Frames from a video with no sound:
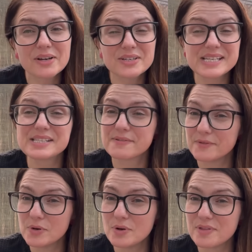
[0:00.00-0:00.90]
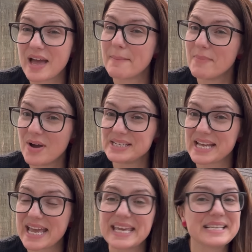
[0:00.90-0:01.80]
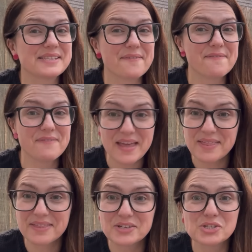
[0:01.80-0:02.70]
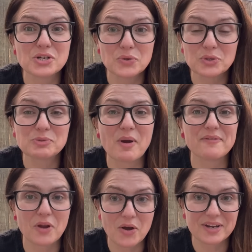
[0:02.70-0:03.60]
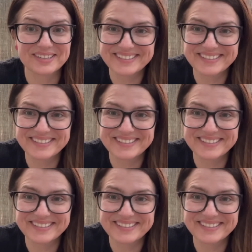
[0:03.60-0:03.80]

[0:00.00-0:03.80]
because it's the 4th and my day is the 5th to launch my vlog.